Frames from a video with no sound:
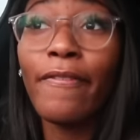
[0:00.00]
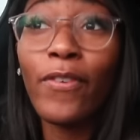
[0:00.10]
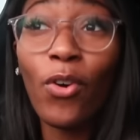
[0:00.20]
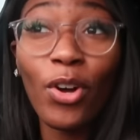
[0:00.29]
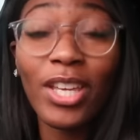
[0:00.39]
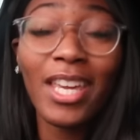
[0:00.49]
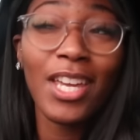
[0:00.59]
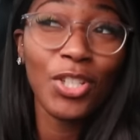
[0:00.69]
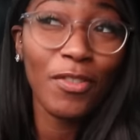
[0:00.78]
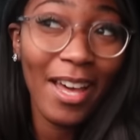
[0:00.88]
4
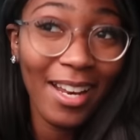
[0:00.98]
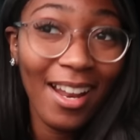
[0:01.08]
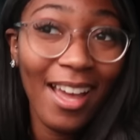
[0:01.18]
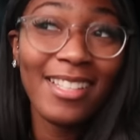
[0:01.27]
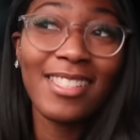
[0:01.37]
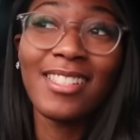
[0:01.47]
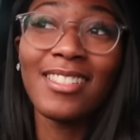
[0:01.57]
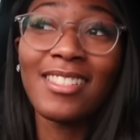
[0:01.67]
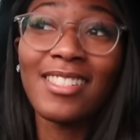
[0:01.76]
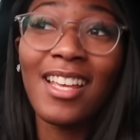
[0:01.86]
years you've had a
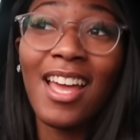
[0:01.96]
license